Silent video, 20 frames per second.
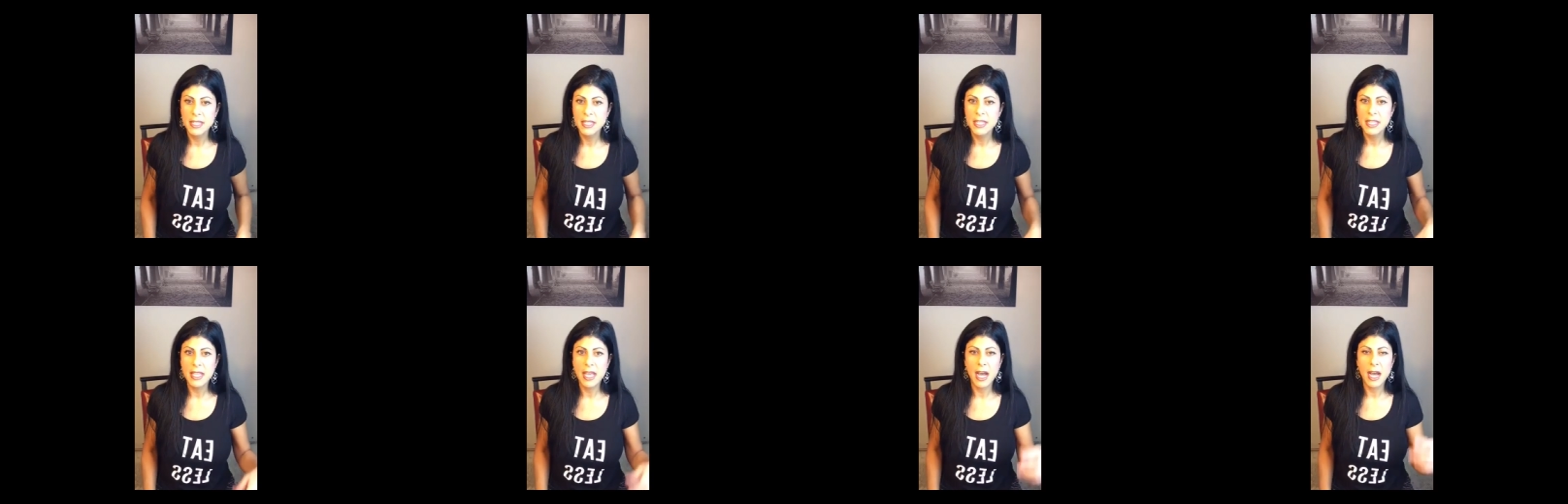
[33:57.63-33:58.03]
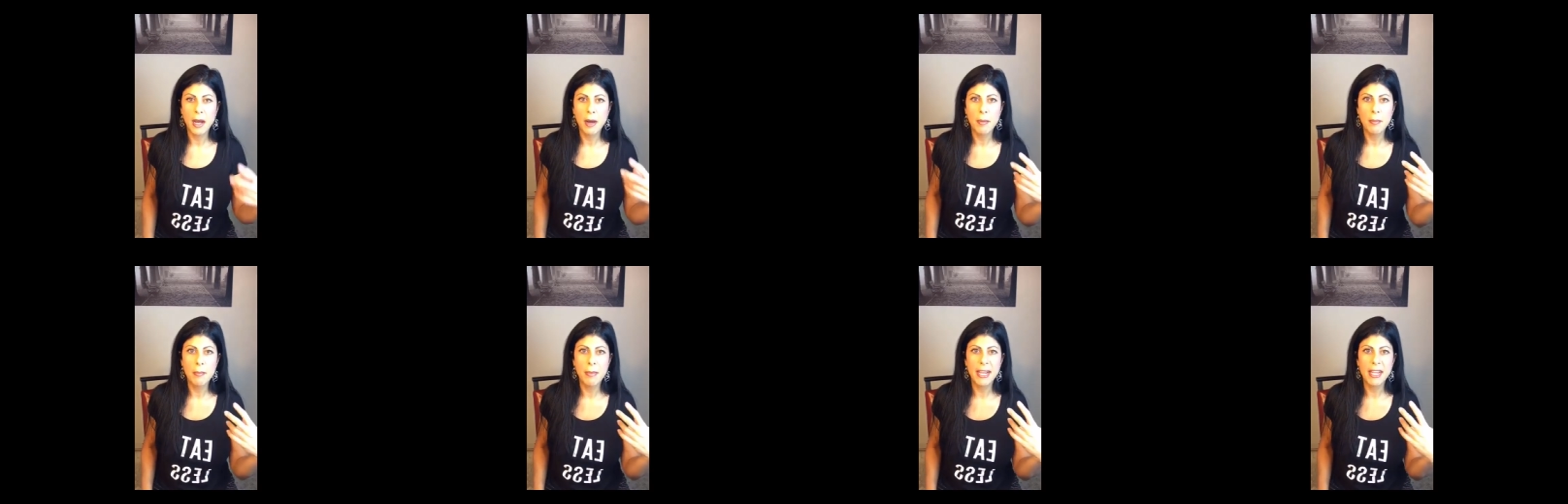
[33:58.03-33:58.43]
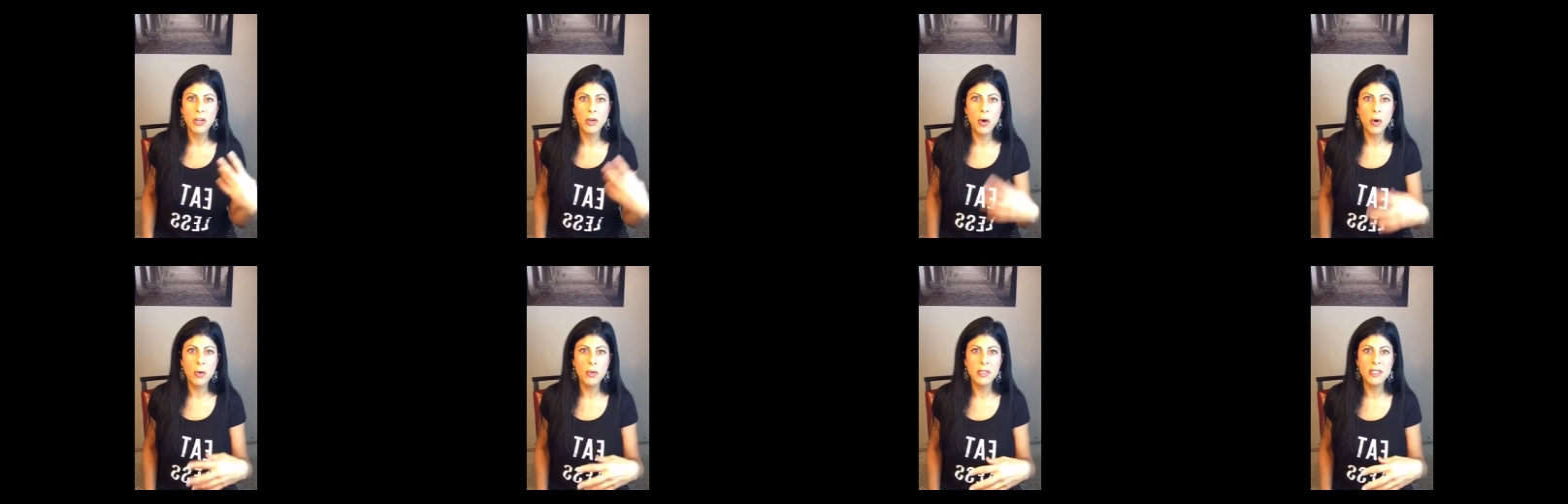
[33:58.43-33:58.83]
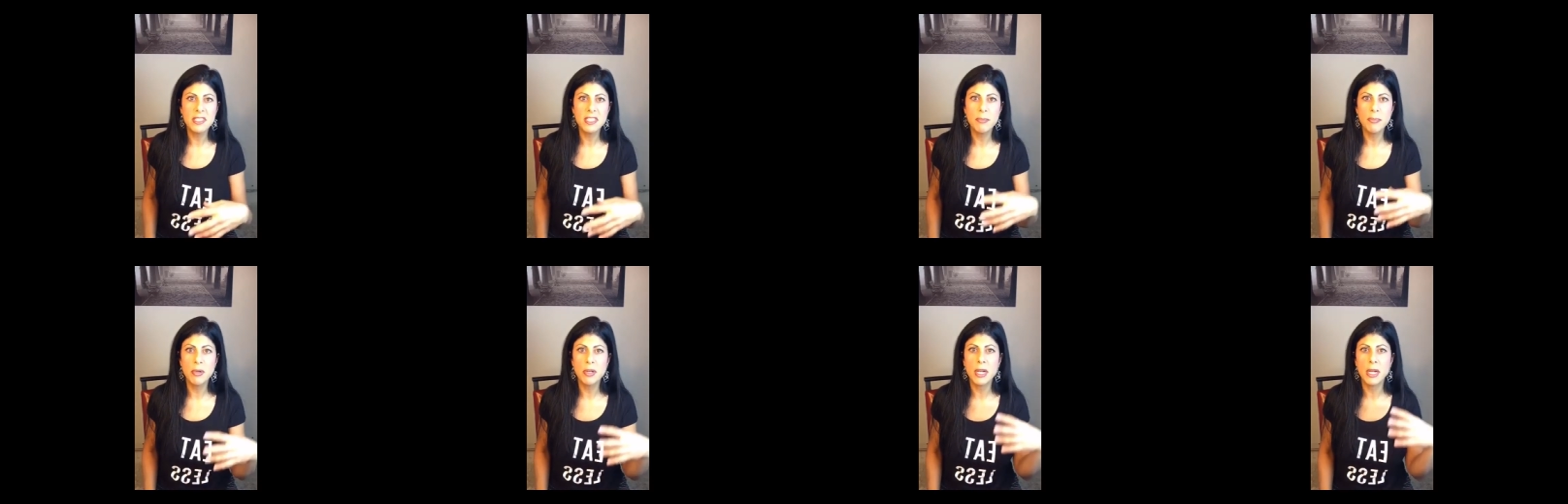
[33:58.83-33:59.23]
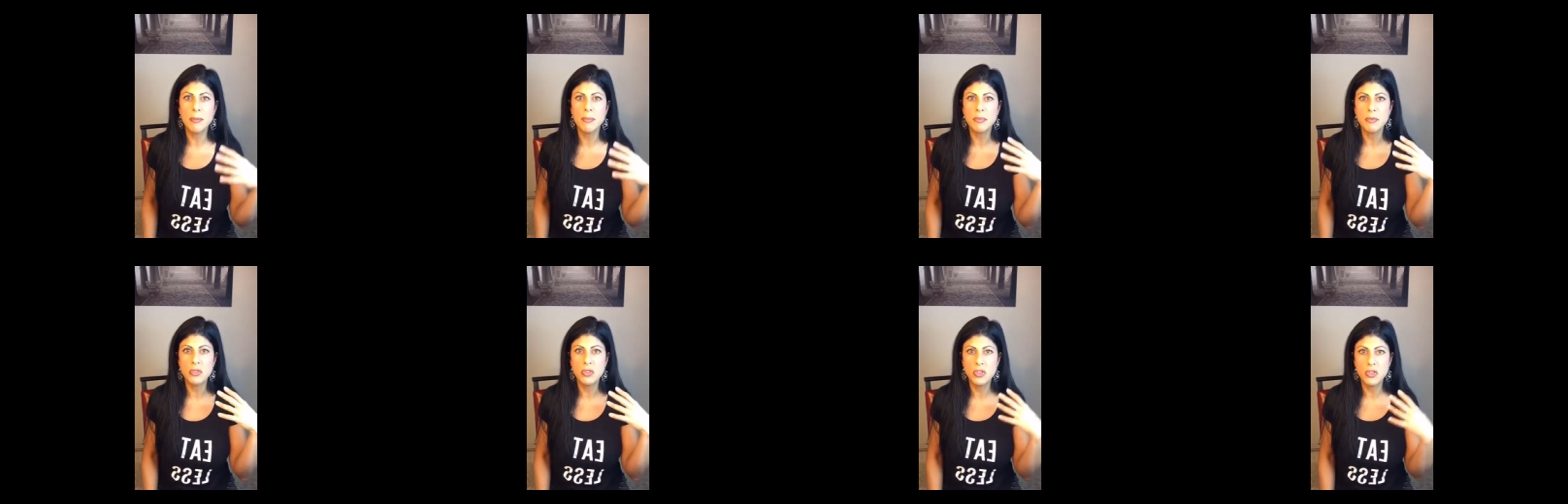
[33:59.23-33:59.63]
My goal is to put
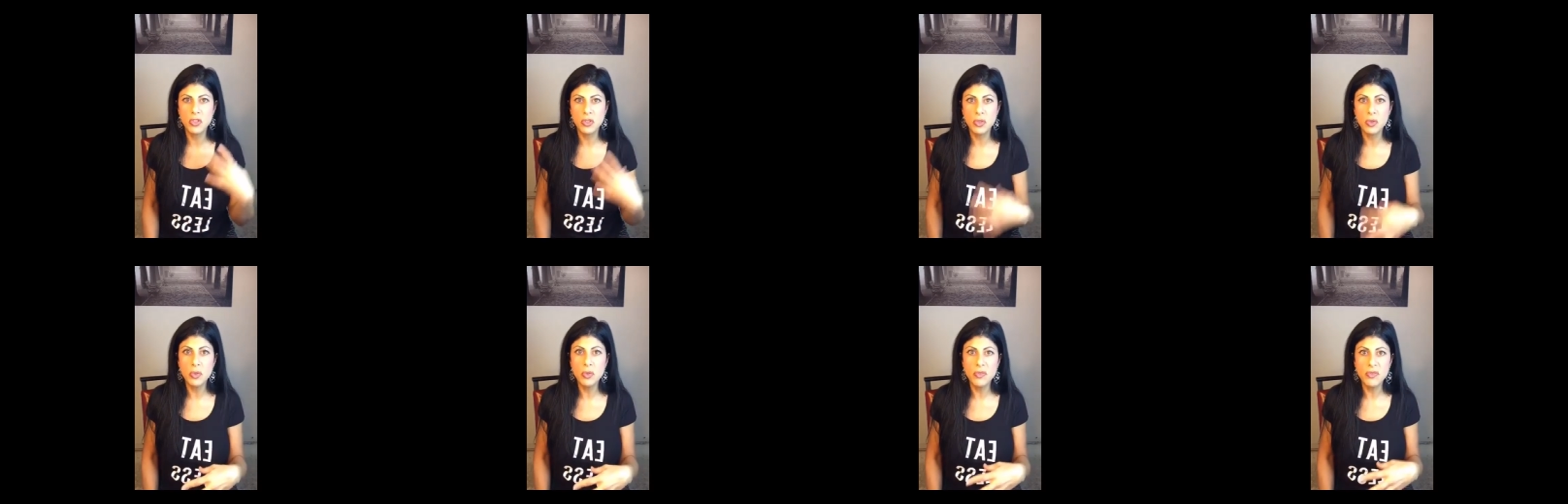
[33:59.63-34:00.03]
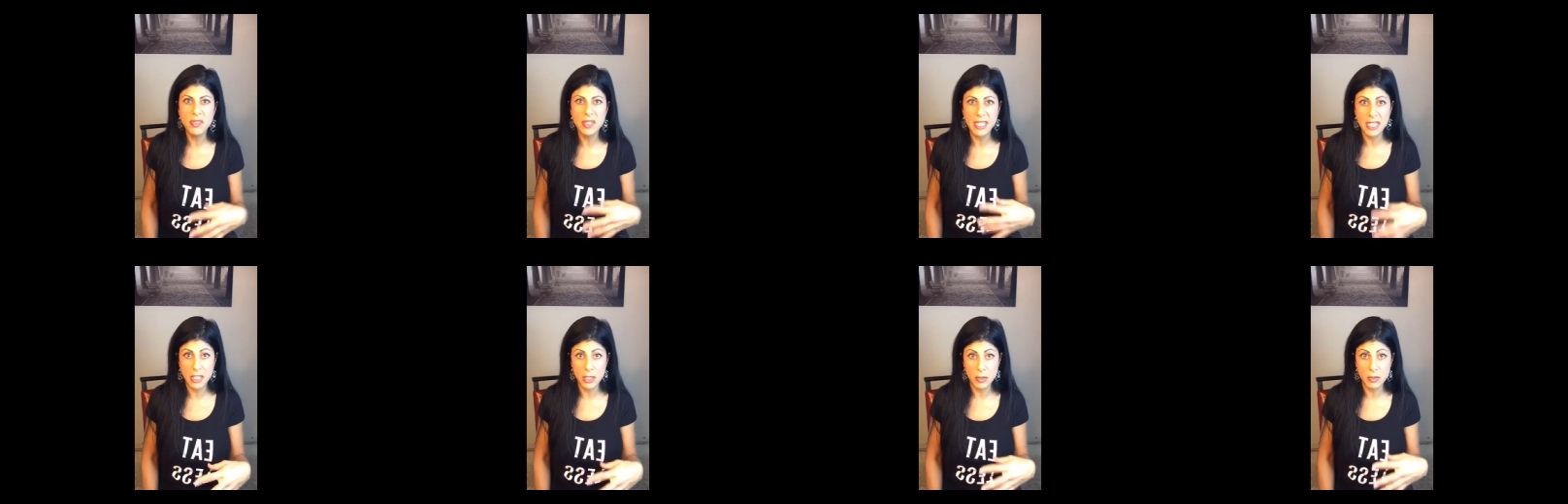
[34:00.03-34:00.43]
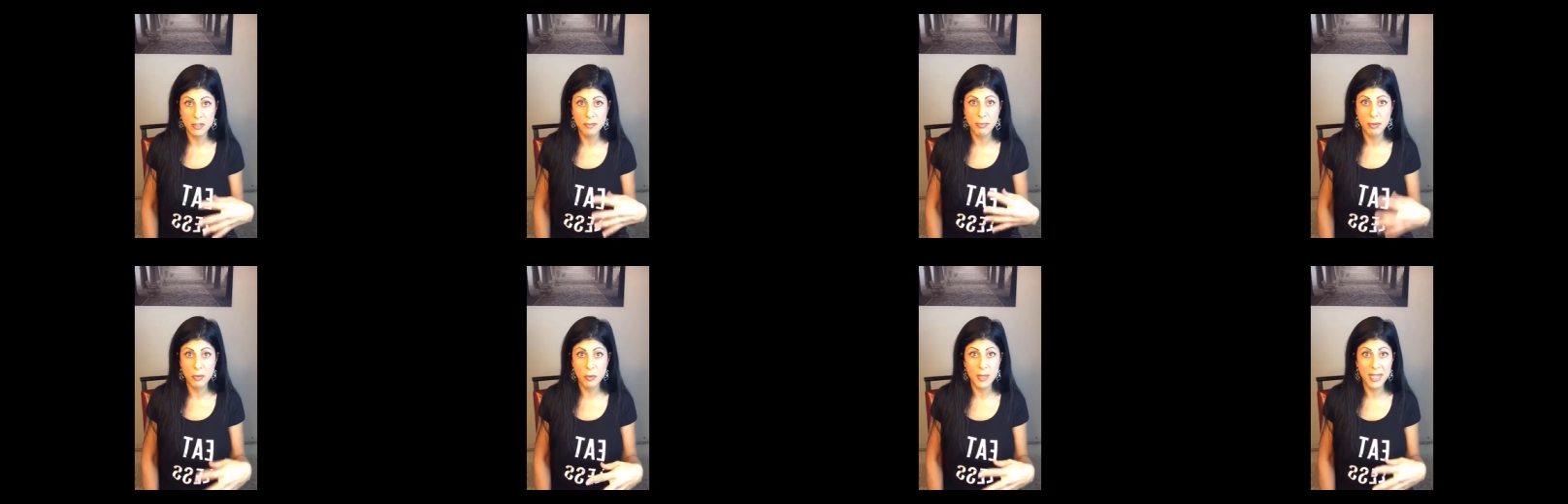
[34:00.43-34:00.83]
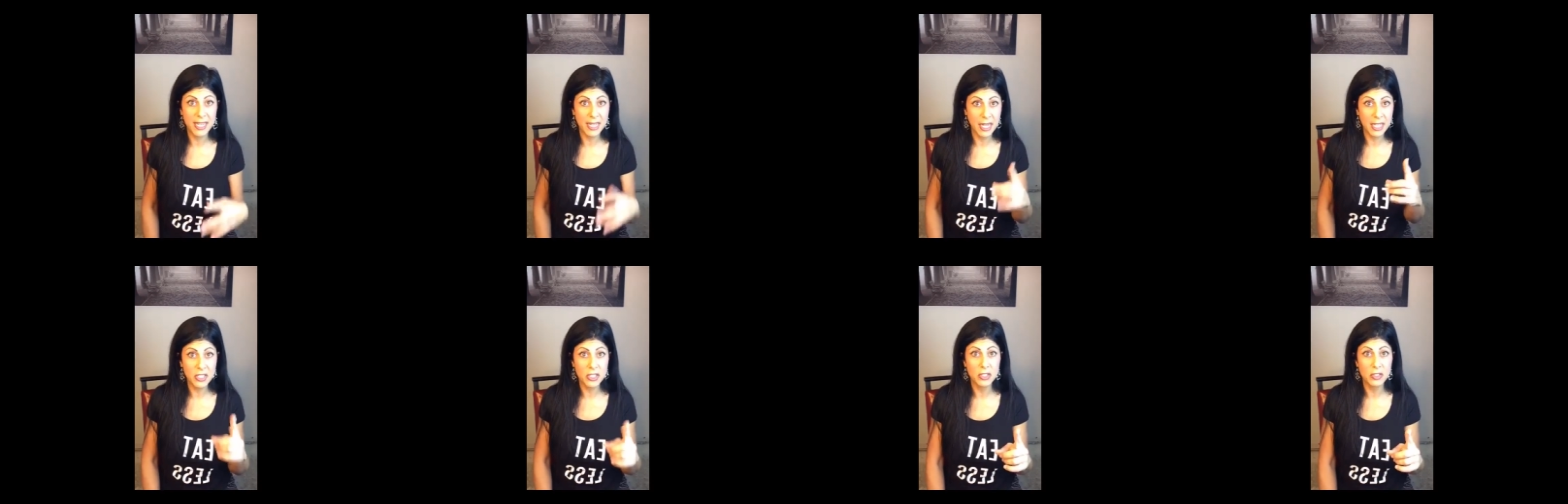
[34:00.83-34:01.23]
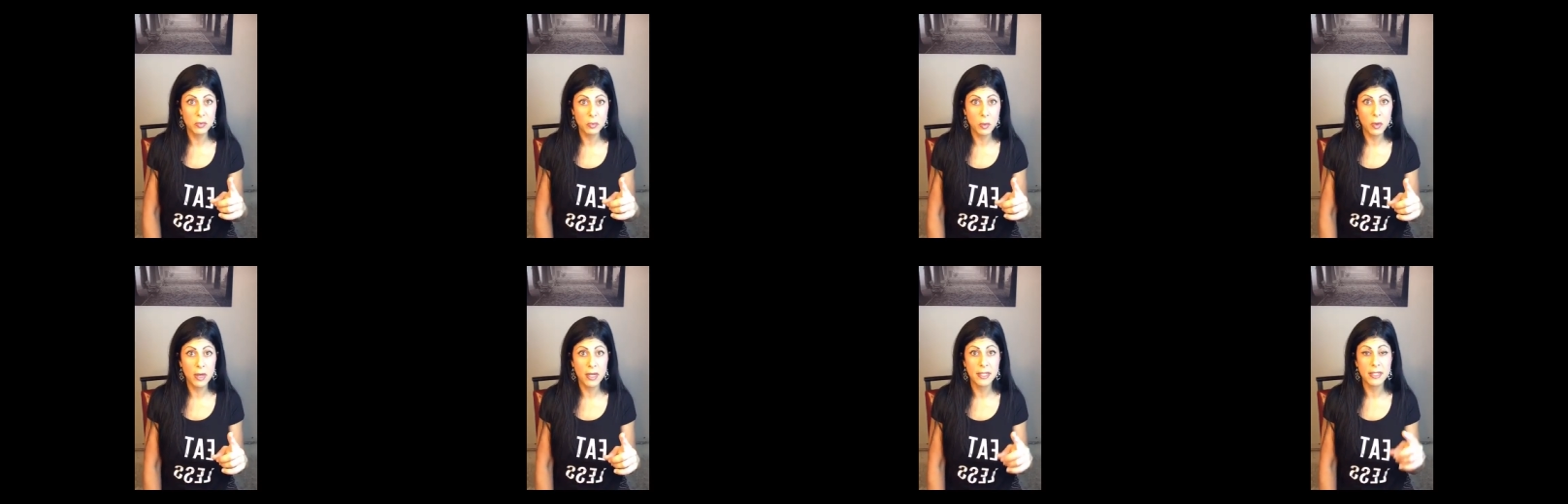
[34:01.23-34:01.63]
up 2 videos per week, not just
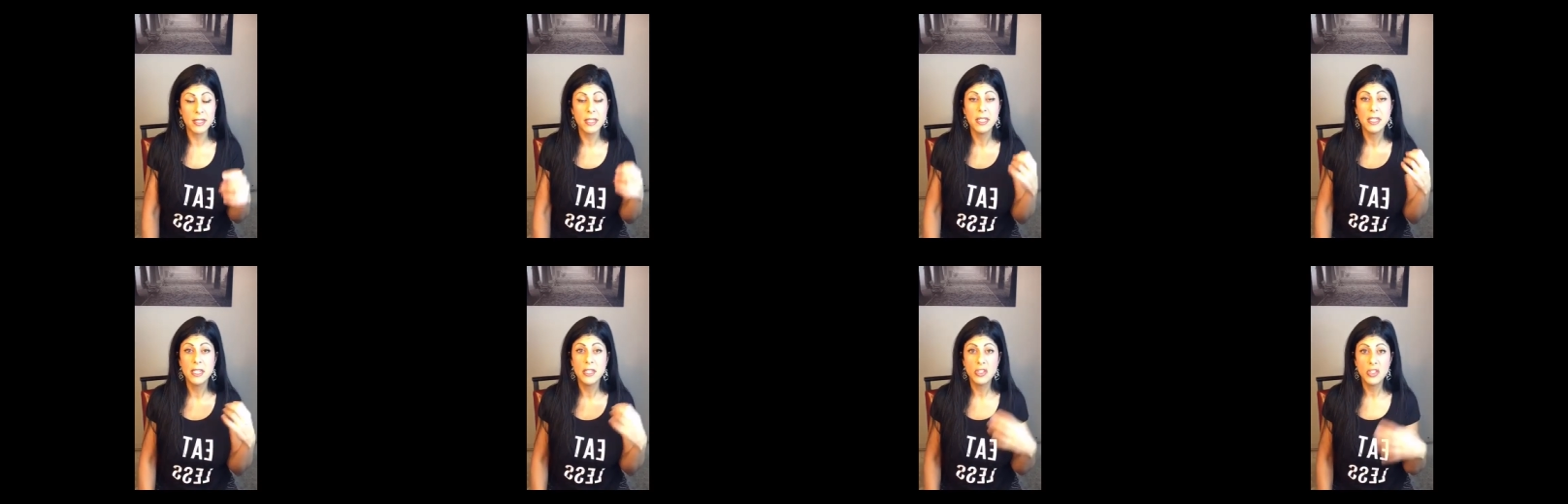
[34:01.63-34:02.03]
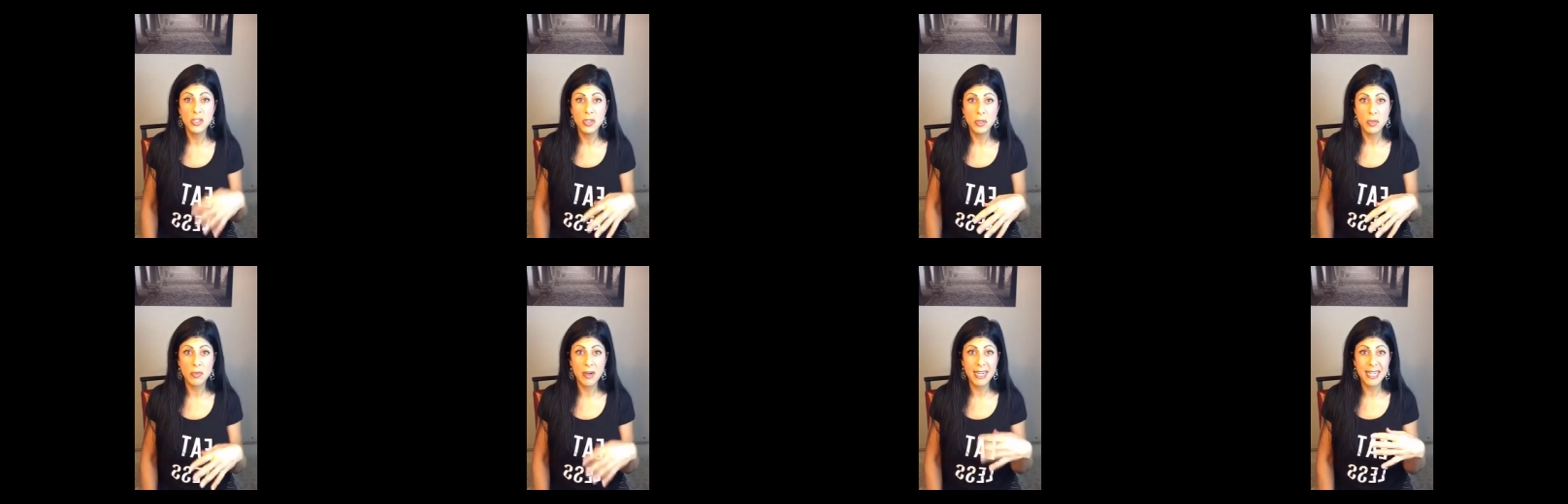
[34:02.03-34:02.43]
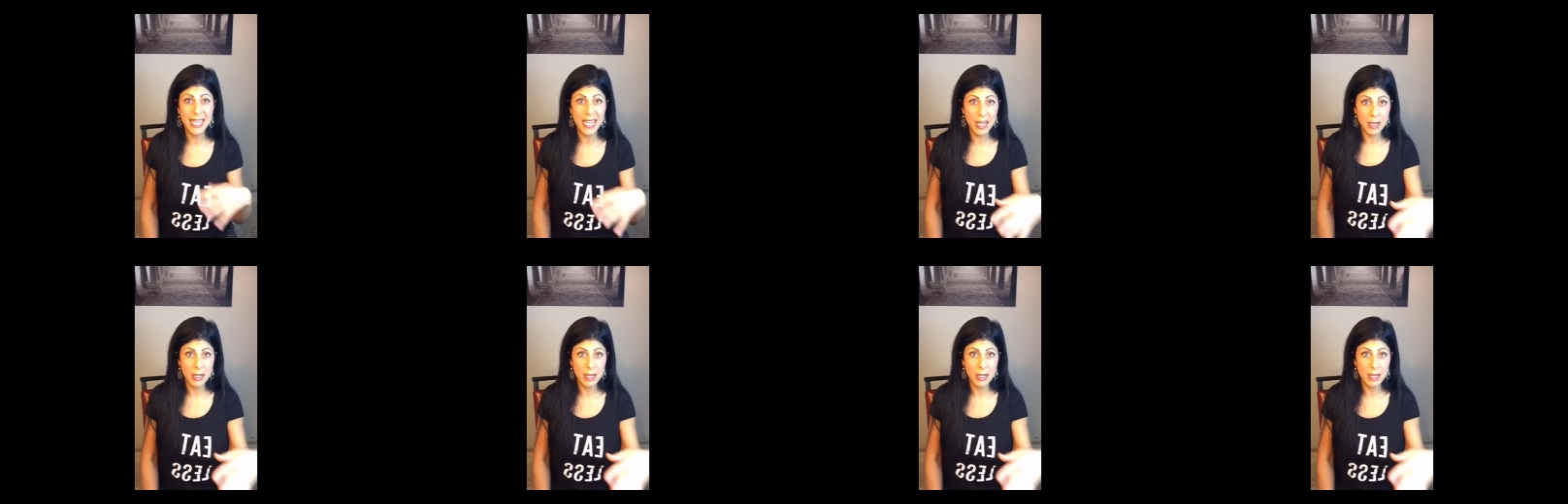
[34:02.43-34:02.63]
one. 2. Right now